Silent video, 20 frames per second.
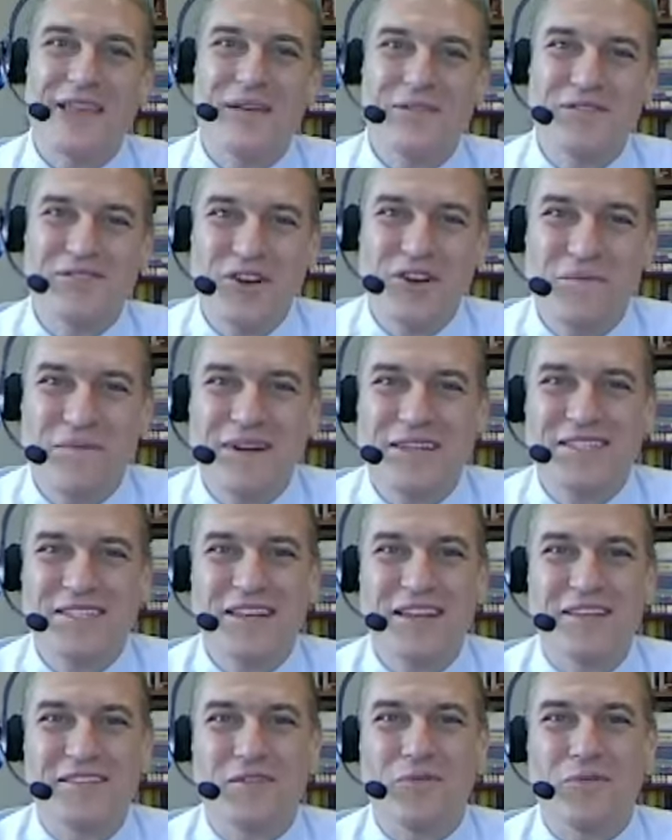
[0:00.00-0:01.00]
you so much,
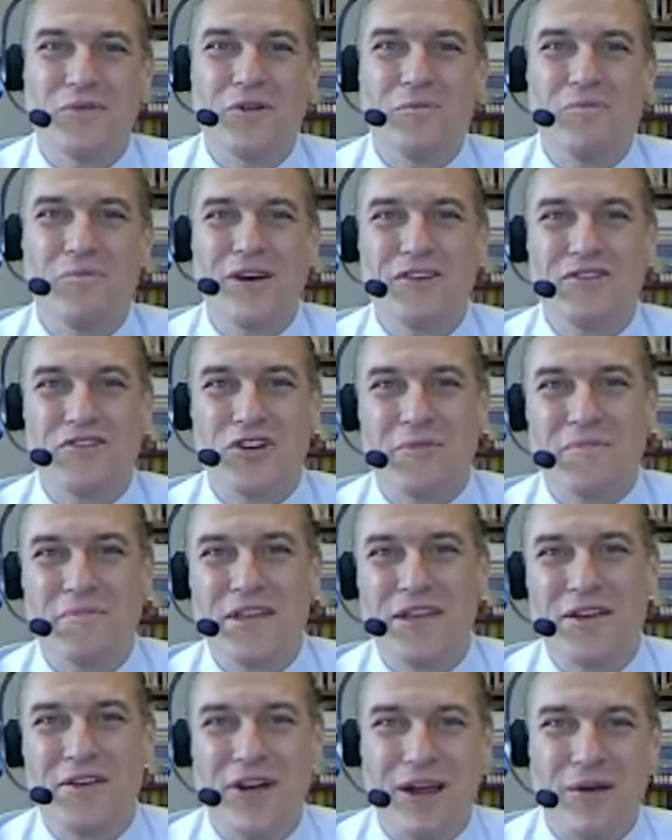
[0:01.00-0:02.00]
Sandy. It's a real pleasure to be
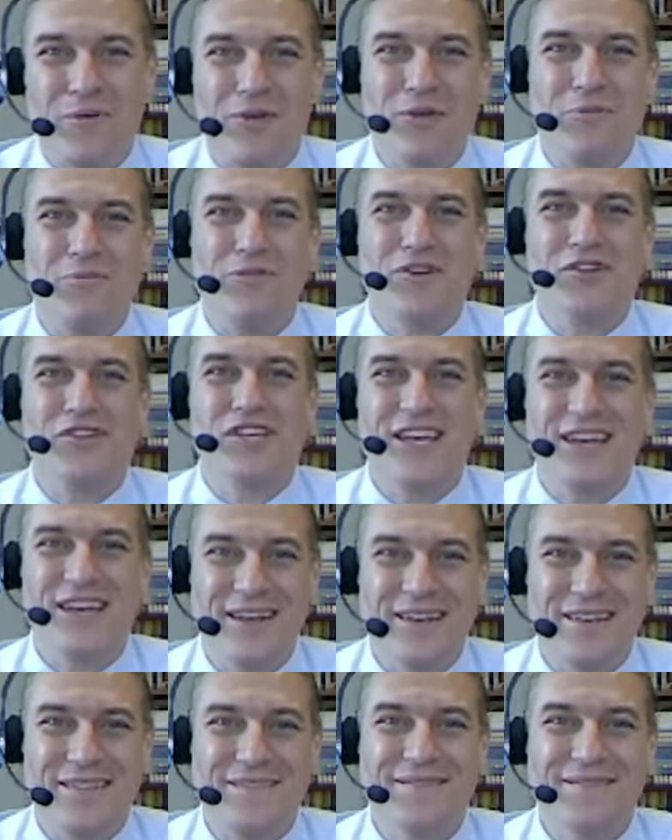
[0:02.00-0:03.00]
here. I really appreciate it.